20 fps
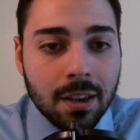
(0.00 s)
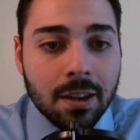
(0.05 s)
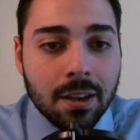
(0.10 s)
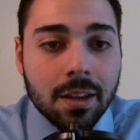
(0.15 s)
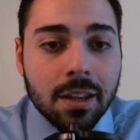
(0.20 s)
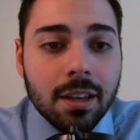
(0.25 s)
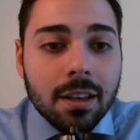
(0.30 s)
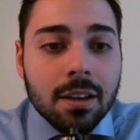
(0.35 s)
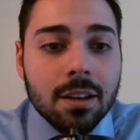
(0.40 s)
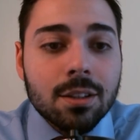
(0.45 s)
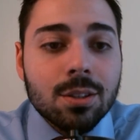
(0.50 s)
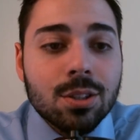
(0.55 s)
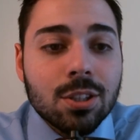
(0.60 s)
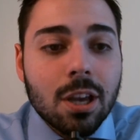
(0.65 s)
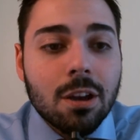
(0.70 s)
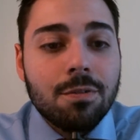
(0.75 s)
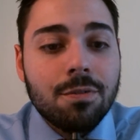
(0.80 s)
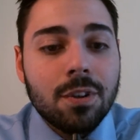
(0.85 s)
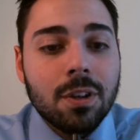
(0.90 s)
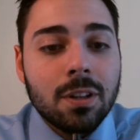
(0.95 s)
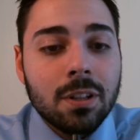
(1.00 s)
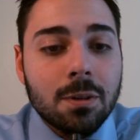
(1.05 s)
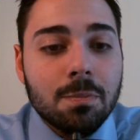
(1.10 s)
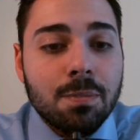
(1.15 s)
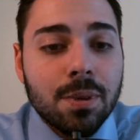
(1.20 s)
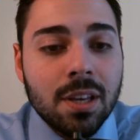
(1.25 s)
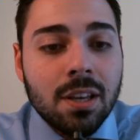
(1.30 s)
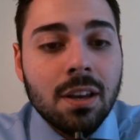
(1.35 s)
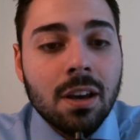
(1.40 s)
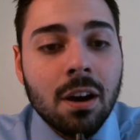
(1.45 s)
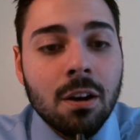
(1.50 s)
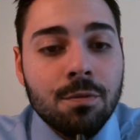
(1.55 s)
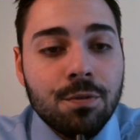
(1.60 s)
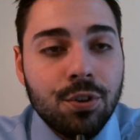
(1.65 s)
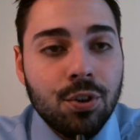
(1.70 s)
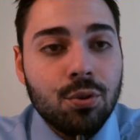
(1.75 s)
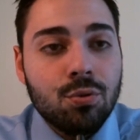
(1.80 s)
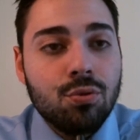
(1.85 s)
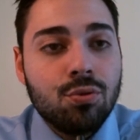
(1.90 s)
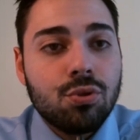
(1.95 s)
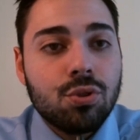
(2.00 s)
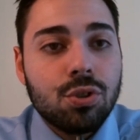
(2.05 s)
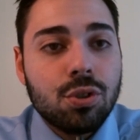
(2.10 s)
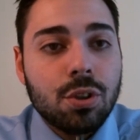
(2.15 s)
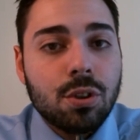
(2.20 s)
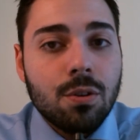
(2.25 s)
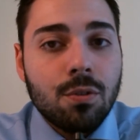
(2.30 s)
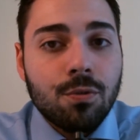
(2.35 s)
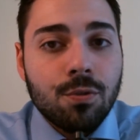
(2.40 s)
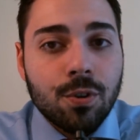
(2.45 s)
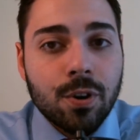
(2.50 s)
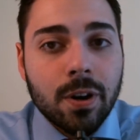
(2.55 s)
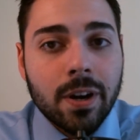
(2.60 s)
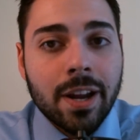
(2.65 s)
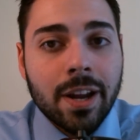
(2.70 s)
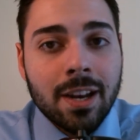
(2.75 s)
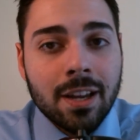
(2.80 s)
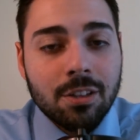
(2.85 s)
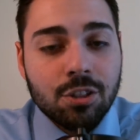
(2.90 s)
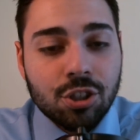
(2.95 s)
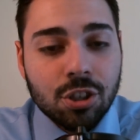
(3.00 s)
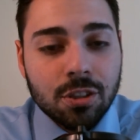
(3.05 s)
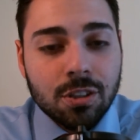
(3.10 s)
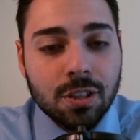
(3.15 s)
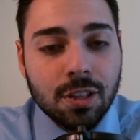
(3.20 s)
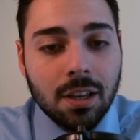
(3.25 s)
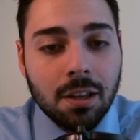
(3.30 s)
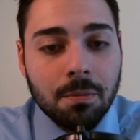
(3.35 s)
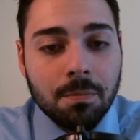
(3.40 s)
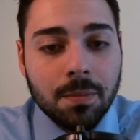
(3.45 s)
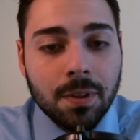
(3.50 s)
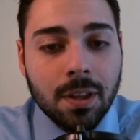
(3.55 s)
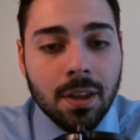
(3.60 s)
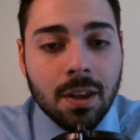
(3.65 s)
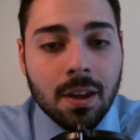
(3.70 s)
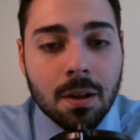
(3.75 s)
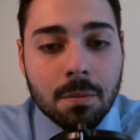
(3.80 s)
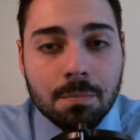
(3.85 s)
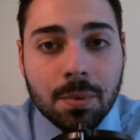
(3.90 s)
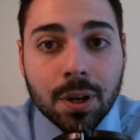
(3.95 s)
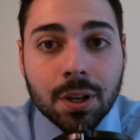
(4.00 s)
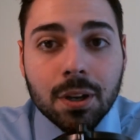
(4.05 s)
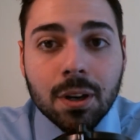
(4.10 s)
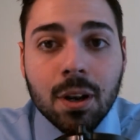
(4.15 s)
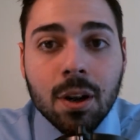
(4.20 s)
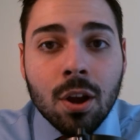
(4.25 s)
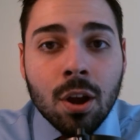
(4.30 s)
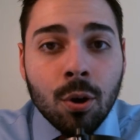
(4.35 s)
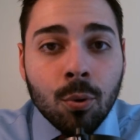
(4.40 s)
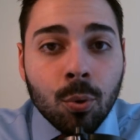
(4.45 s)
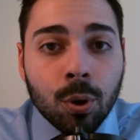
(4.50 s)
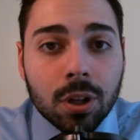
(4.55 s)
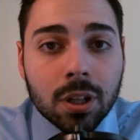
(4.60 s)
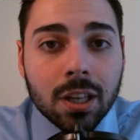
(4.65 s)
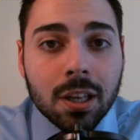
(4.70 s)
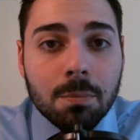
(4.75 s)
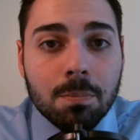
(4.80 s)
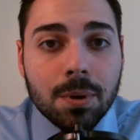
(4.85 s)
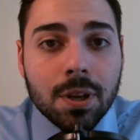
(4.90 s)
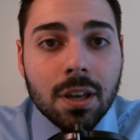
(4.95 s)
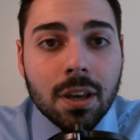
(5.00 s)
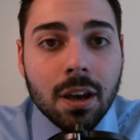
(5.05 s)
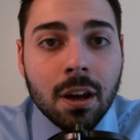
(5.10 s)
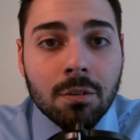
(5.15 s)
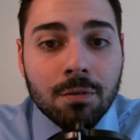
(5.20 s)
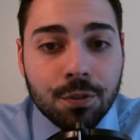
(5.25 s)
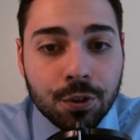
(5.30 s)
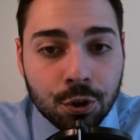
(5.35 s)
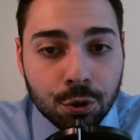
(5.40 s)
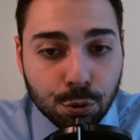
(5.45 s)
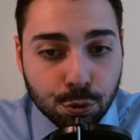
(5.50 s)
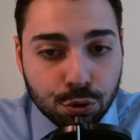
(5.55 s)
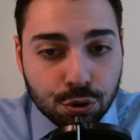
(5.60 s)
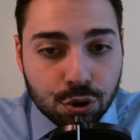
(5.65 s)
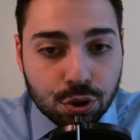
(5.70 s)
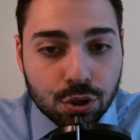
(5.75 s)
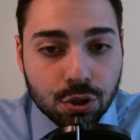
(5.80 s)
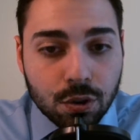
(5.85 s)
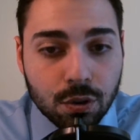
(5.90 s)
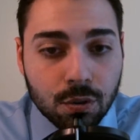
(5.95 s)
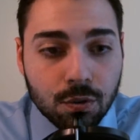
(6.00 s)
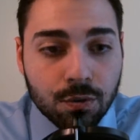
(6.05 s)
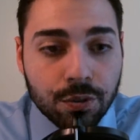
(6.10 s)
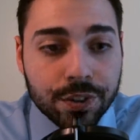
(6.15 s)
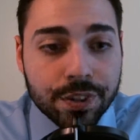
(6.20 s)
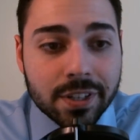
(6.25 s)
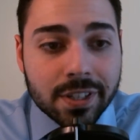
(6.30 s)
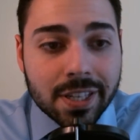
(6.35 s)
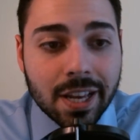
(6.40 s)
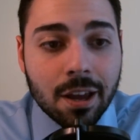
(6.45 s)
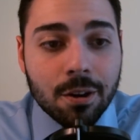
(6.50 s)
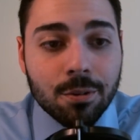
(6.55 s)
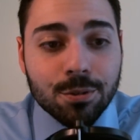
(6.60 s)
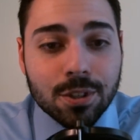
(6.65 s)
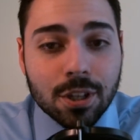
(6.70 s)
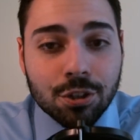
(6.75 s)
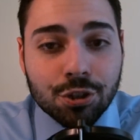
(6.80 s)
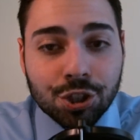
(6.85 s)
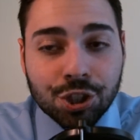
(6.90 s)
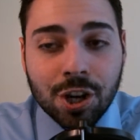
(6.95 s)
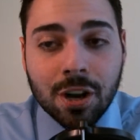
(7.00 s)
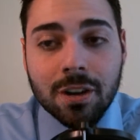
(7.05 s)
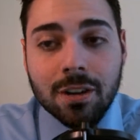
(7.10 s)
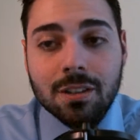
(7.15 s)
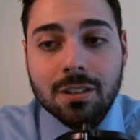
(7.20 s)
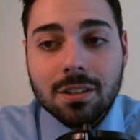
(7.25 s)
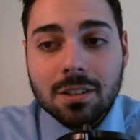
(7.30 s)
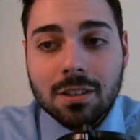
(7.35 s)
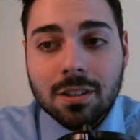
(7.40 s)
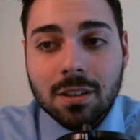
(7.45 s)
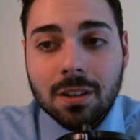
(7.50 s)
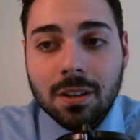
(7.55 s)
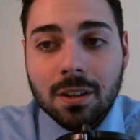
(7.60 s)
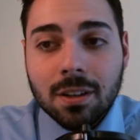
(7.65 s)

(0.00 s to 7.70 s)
He could definitely be of use for an NHL team. But will he be of use for the San Jose Sharks?